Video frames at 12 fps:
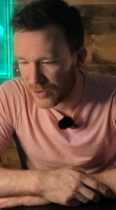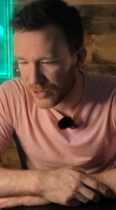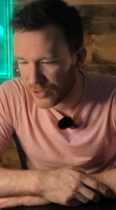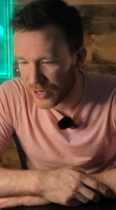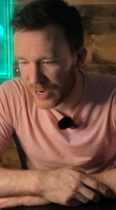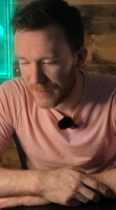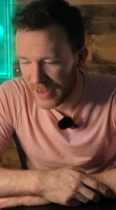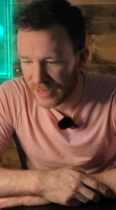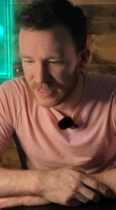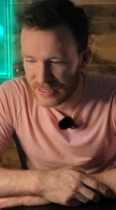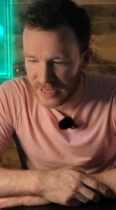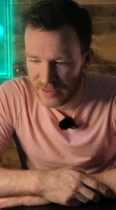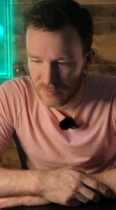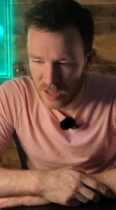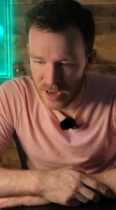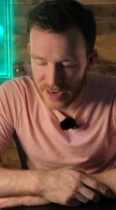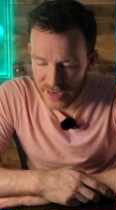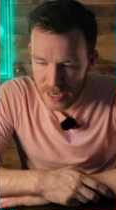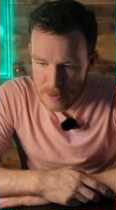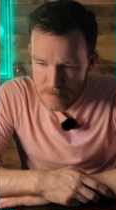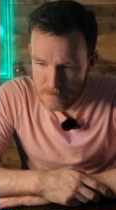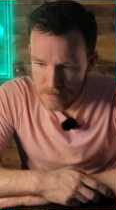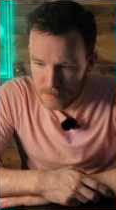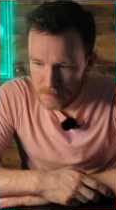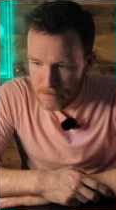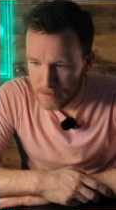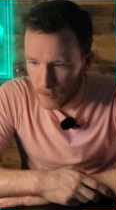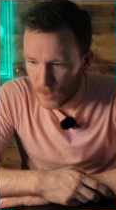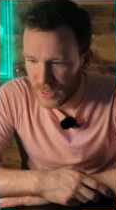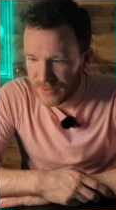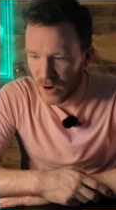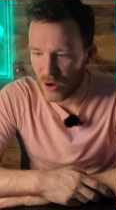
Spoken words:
Are you trying to make it seem like they're